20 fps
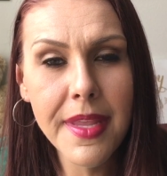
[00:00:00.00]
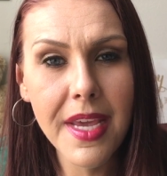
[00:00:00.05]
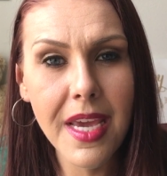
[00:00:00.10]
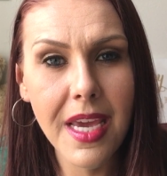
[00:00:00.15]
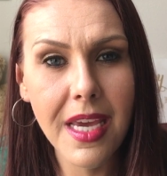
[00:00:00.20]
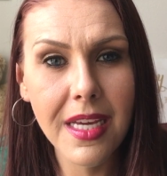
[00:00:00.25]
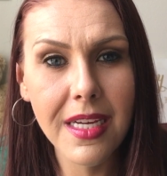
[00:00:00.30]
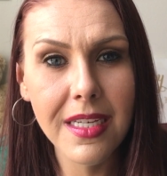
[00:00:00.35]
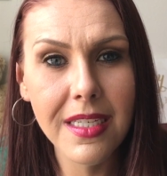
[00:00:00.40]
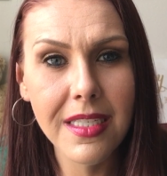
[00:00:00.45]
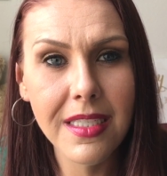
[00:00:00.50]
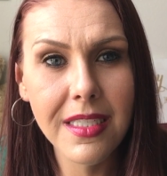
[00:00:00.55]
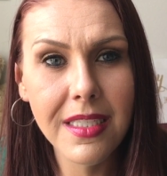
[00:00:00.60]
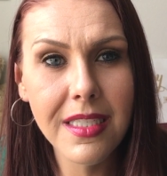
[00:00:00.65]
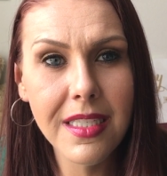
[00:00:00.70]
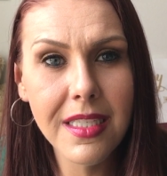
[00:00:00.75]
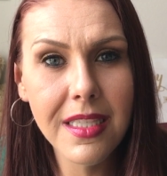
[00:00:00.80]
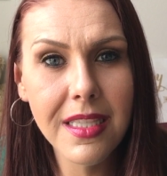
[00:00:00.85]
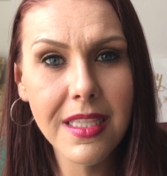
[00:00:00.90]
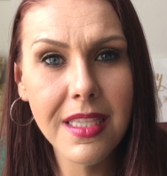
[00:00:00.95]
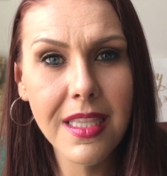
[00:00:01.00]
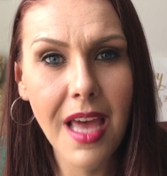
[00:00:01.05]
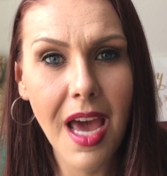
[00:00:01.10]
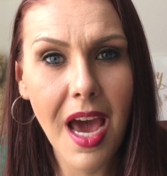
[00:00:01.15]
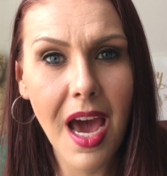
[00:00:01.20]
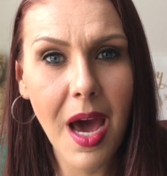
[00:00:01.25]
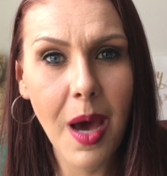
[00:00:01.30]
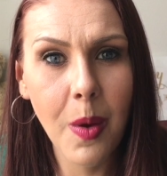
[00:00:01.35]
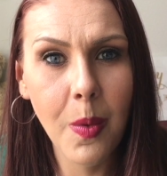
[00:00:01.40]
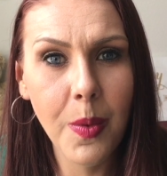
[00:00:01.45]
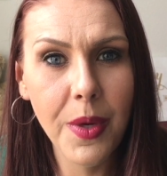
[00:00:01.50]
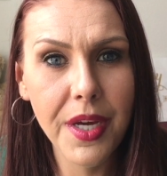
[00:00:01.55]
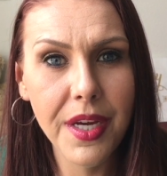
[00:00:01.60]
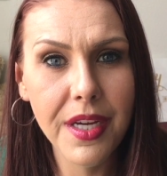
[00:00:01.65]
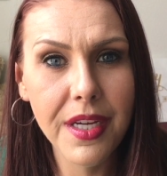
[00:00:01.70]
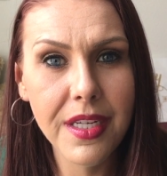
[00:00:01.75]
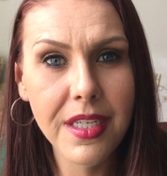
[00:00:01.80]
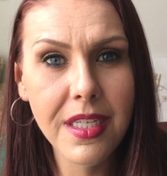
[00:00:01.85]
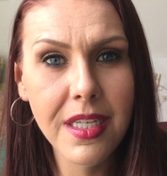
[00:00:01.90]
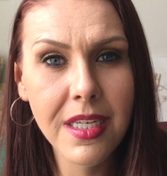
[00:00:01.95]
and that I
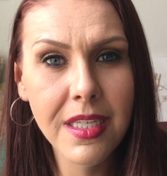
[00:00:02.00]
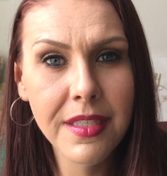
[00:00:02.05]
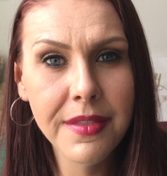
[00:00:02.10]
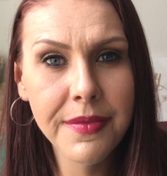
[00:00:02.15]
would